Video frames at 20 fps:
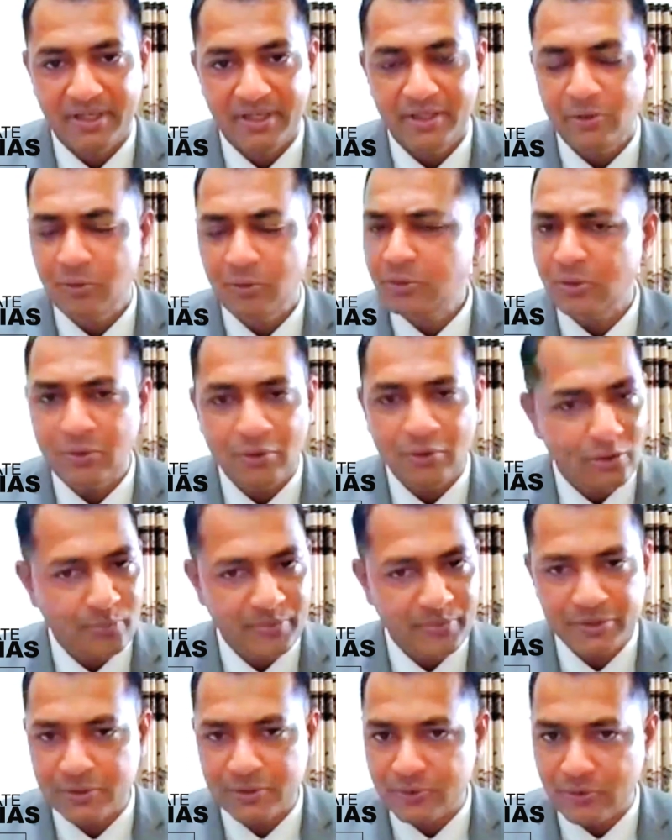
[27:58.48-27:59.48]
you should
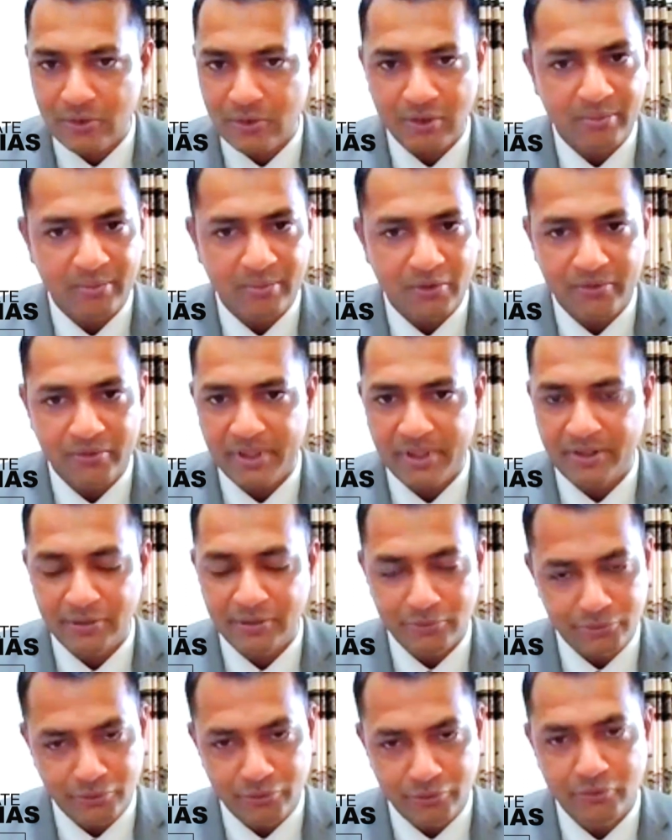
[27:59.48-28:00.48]
not be strong about it.
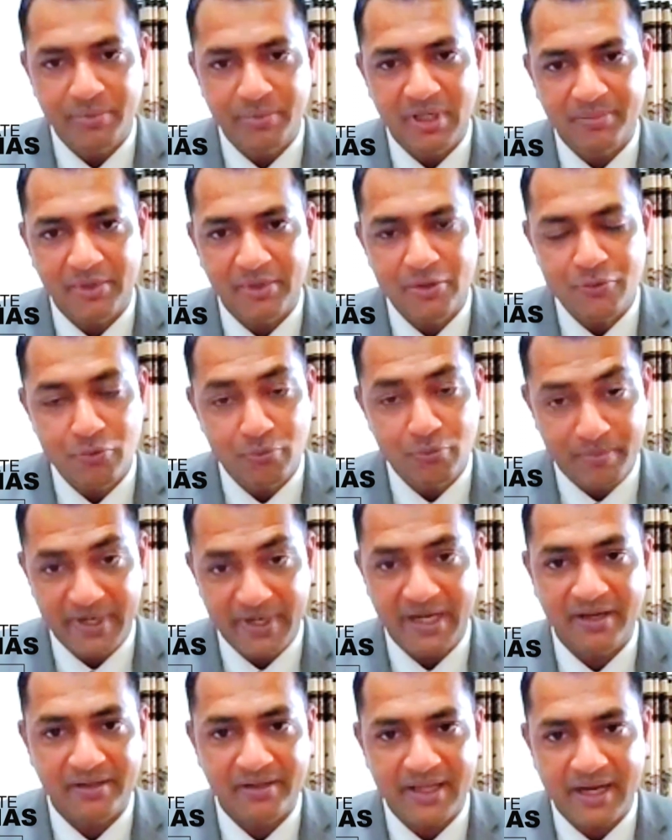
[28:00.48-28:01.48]
You should be able to
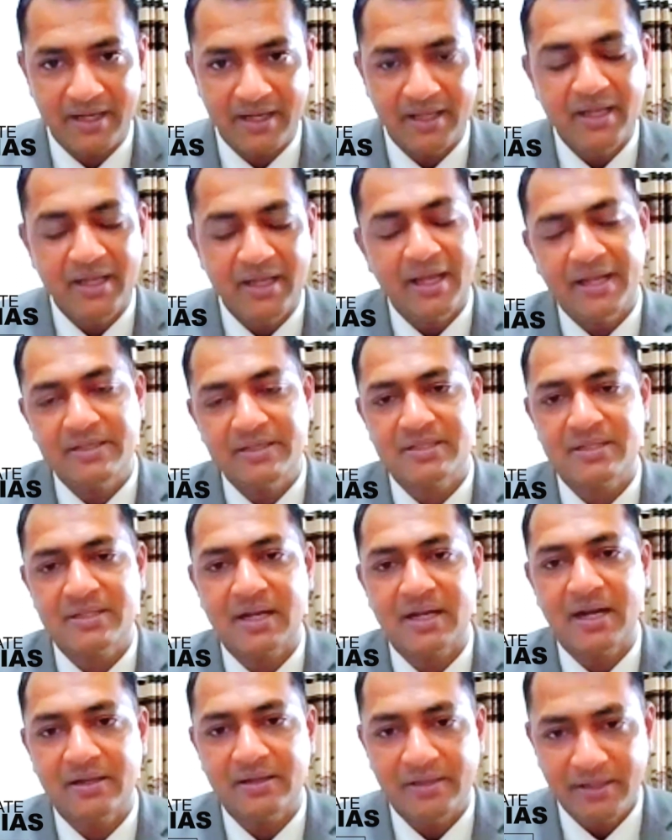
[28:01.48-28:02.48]
break that and
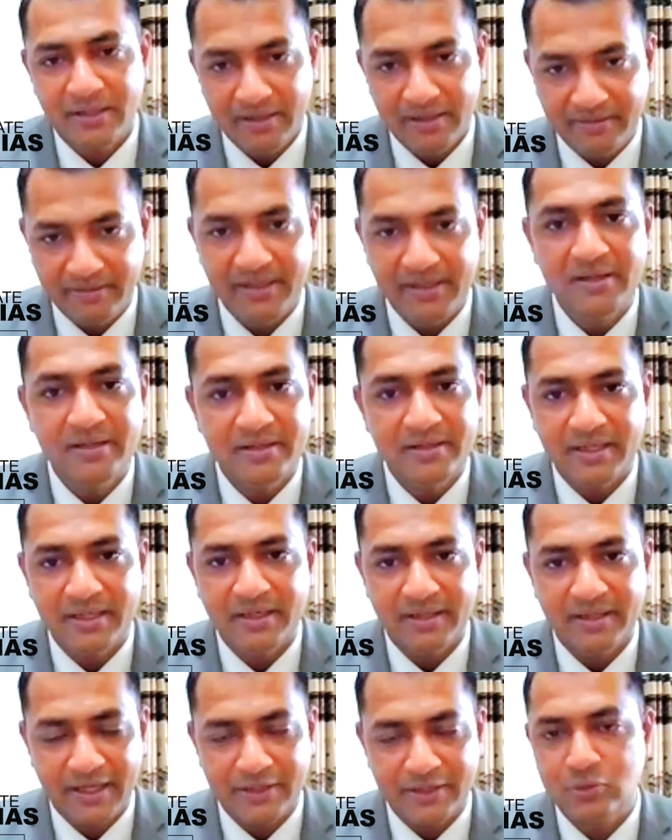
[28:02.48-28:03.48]
start
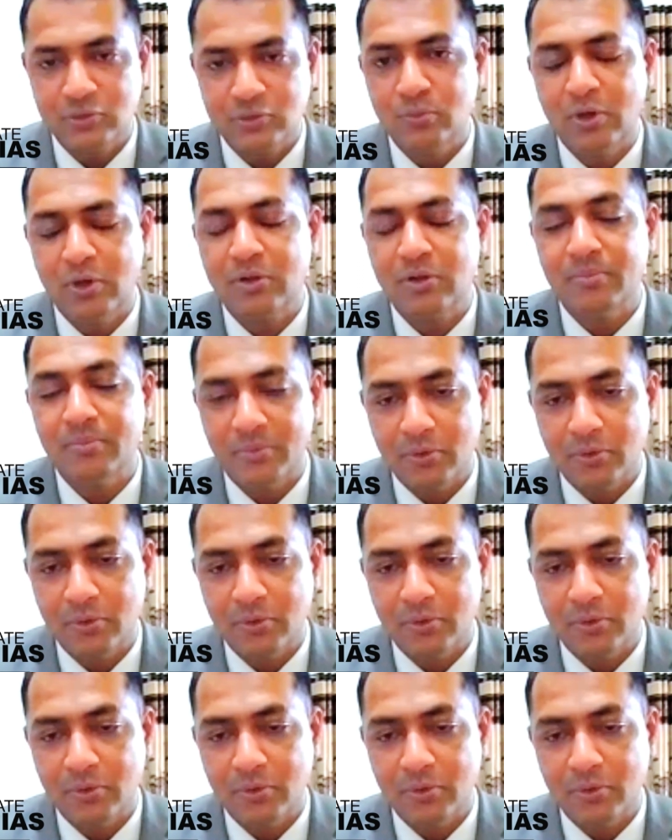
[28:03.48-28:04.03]
relearning as to what